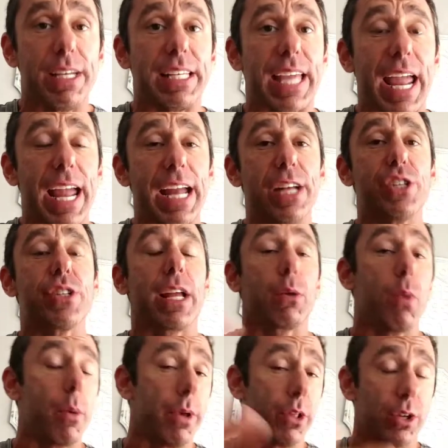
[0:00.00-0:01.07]
them engaged,
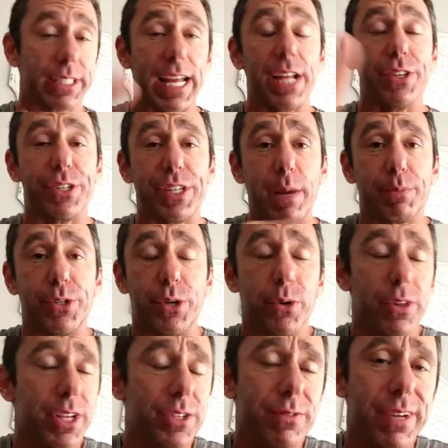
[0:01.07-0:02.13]
like what we looked at in step
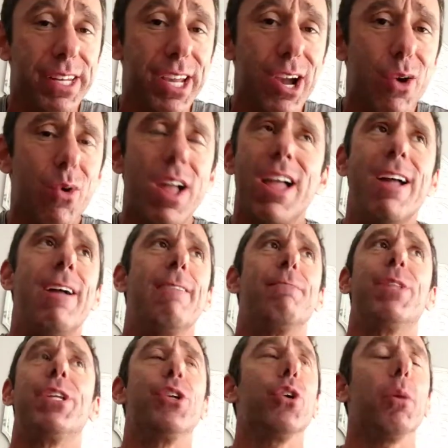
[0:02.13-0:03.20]
two of this video,
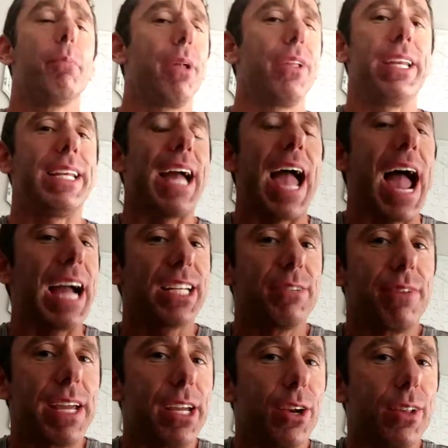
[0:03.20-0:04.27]
then your ability to
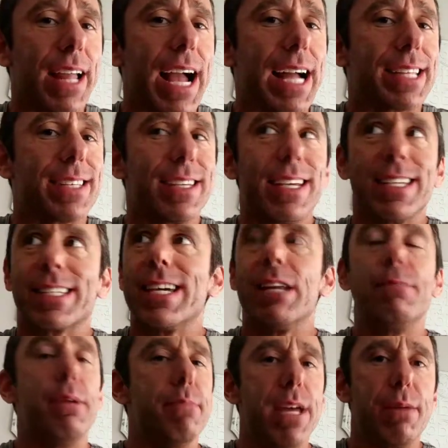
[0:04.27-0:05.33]
activate your lats is
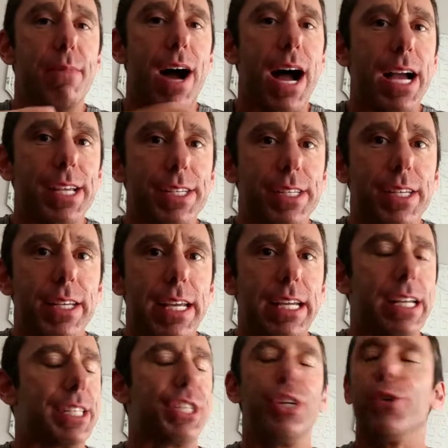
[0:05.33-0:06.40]
going to be minimized.
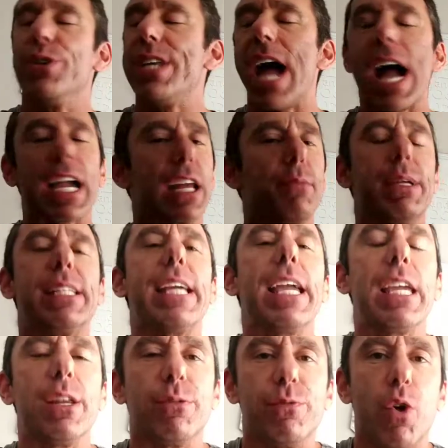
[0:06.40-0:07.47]
It, you're not going to be
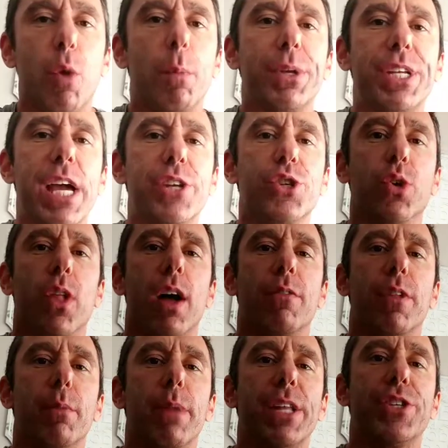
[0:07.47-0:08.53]
taking full potential
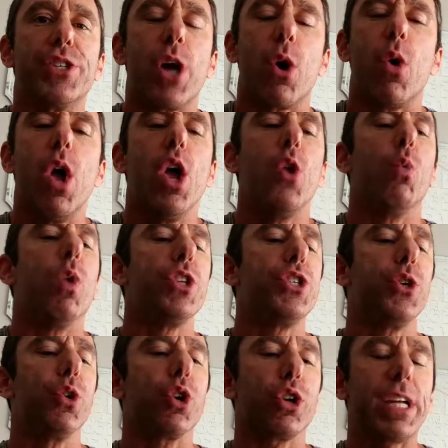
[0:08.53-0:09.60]
of them. And so
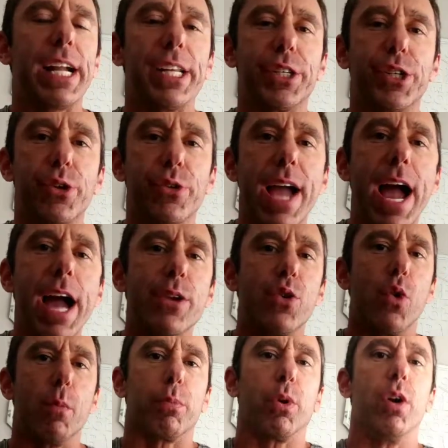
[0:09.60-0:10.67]
once you learn how to do that,
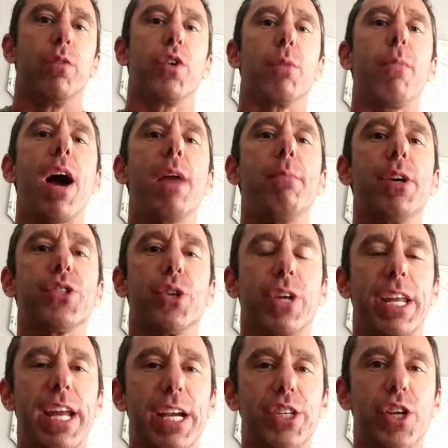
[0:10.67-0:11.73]
you improve your mind muscle
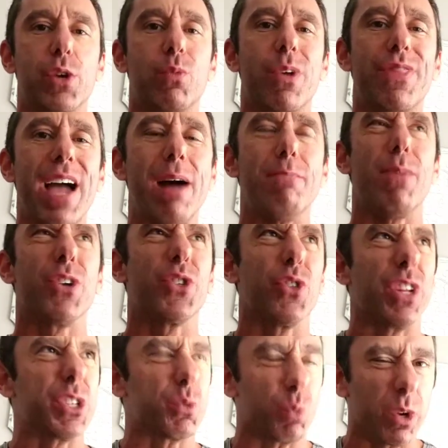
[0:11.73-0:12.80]
connection with that
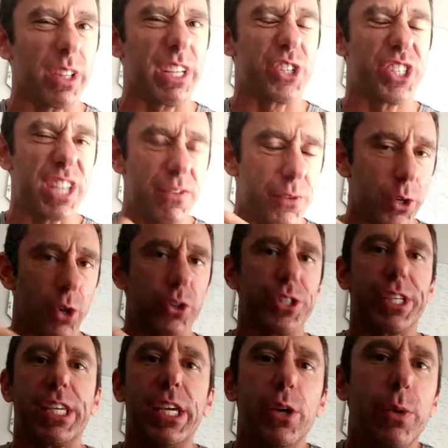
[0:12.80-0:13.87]
muscle that's really
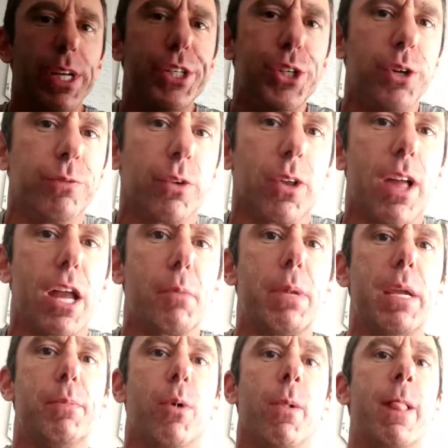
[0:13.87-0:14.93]
difficult to cue into for a lot
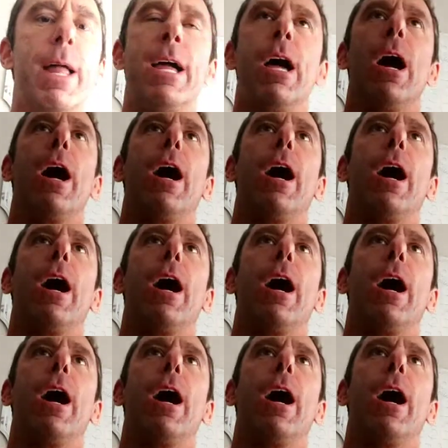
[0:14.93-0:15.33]
of people.